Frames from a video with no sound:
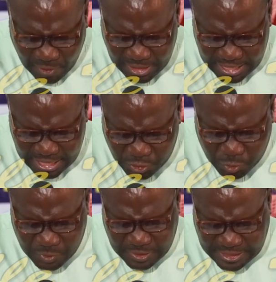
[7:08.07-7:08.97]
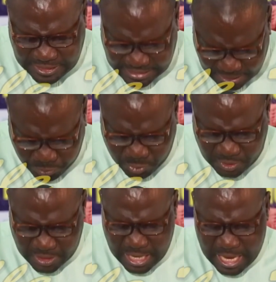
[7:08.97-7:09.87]
fallen into
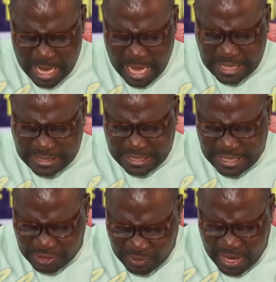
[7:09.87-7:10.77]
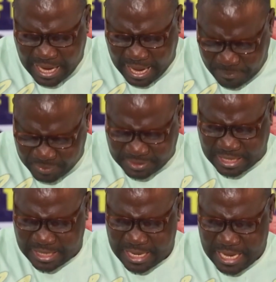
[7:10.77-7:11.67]
disrepute as the national
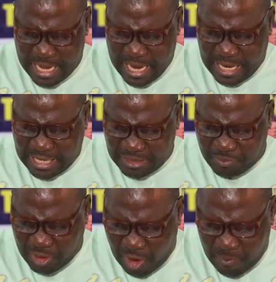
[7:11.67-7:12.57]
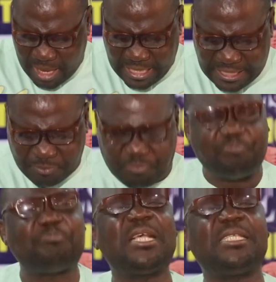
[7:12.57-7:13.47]
capital and has become an
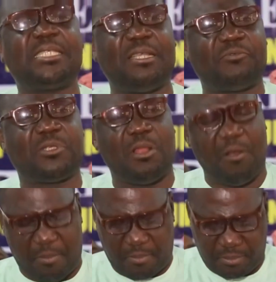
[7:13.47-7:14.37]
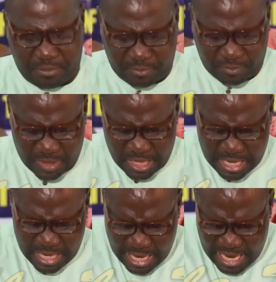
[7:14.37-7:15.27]
expensive slum.
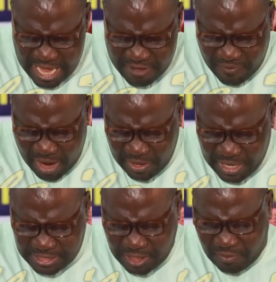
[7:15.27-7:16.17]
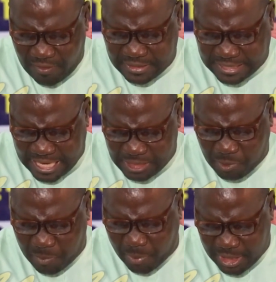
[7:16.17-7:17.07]
In violation of
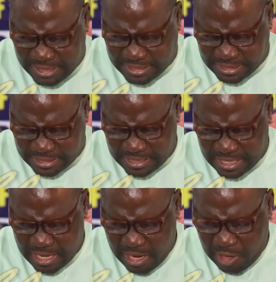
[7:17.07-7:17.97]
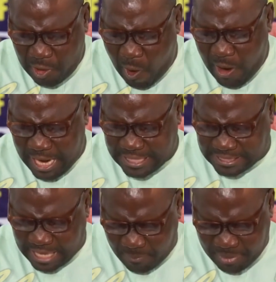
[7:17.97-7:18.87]
transport policy long
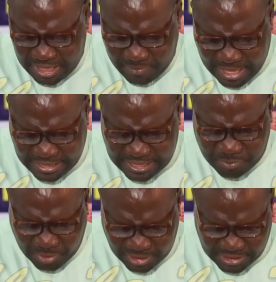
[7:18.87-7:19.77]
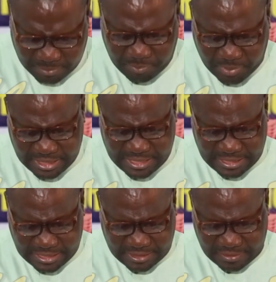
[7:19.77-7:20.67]
established by its
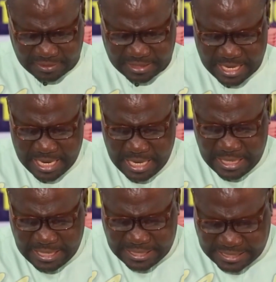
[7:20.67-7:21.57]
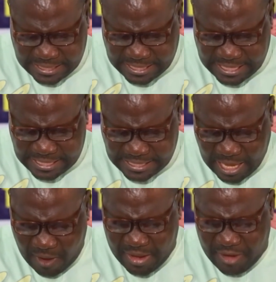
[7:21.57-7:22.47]
predecessors, the city is
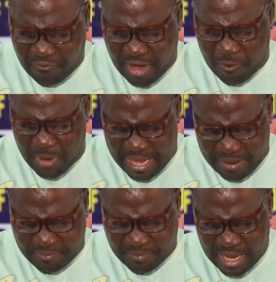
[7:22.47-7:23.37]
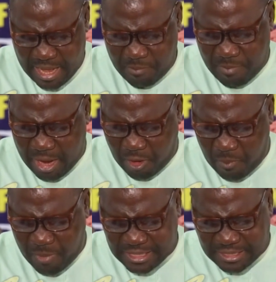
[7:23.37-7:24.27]
now overwhelmed by
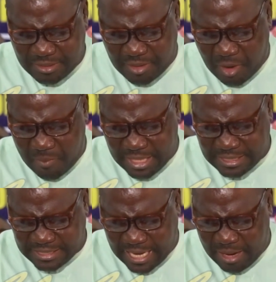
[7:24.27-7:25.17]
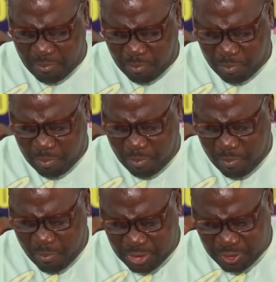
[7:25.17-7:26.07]
commercial
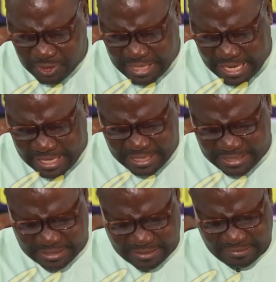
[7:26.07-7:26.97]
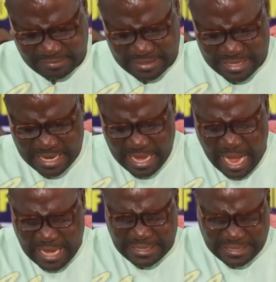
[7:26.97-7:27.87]
motorcyclists
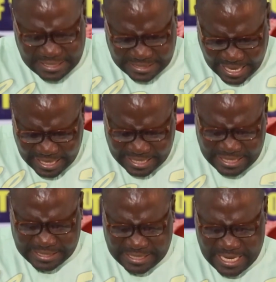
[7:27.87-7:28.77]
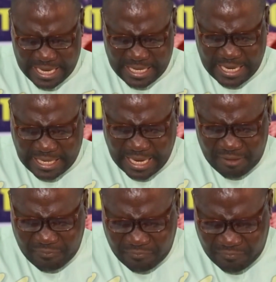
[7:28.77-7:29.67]
and tricyclists
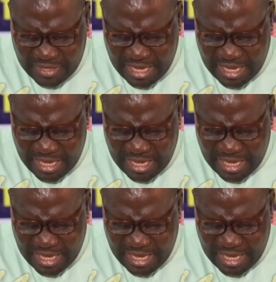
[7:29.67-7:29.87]
that